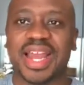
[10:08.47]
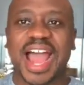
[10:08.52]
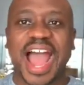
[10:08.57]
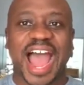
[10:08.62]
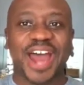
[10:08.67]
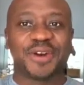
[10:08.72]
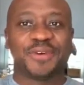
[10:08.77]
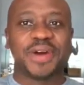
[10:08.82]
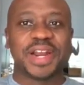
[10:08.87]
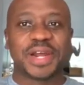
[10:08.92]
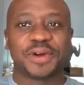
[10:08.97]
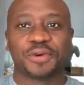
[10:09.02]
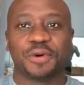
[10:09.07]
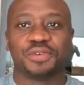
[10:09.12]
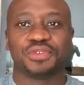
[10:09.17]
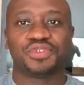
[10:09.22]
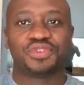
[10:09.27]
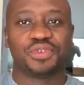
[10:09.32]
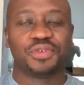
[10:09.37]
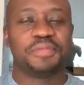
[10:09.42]
I don't want to
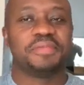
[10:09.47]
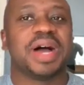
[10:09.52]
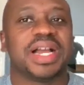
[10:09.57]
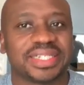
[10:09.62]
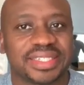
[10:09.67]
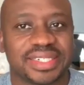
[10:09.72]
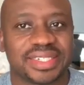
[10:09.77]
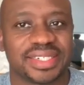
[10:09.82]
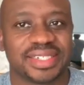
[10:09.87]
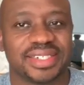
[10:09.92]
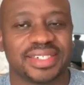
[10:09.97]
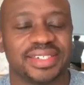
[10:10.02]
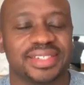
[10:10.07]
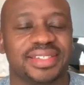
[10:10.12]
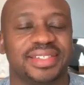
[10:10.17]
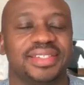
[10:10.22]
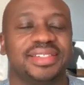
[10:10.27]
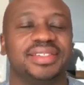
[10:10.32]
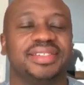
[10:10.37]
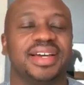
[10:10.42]
go too much
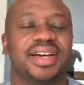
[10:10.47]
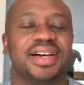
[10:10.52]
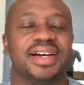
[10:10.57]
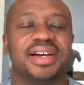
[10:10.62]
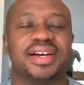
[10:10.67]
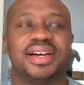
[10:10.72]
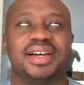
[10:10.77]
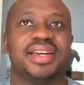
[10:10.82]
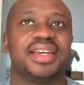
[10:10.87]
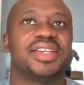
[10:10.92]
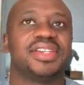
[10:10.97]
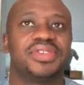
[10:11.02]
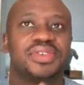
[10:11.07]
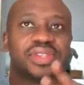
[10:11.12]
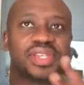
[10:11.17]
into